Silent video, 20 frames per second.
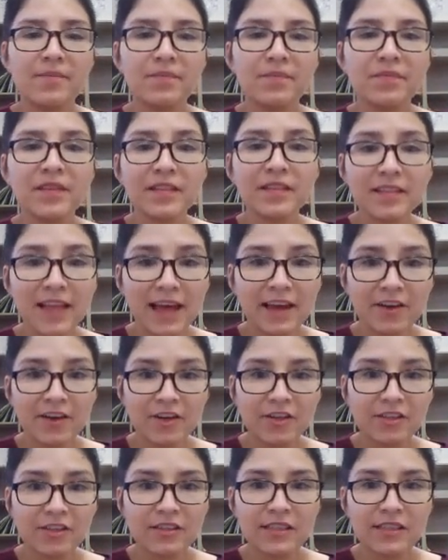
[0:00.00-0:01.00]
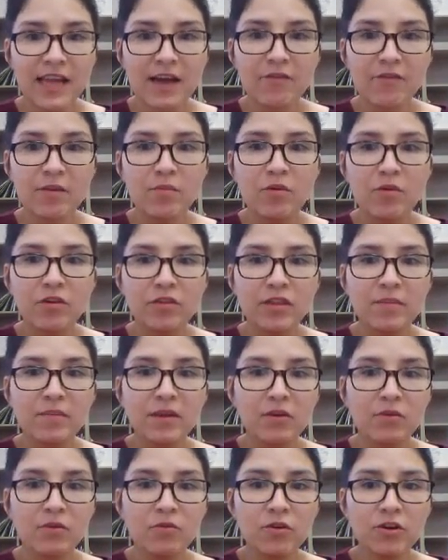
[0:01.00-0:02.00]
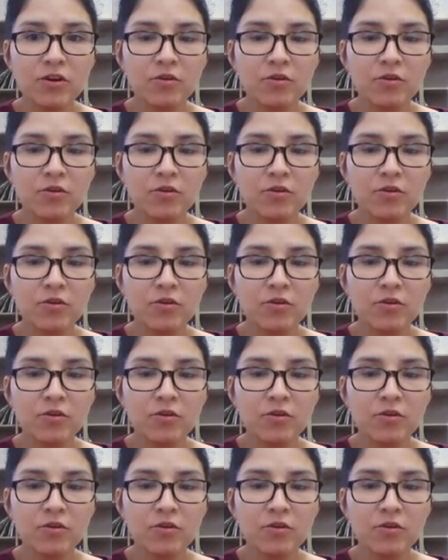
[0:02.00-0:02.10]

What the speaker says: letters and we put them in order.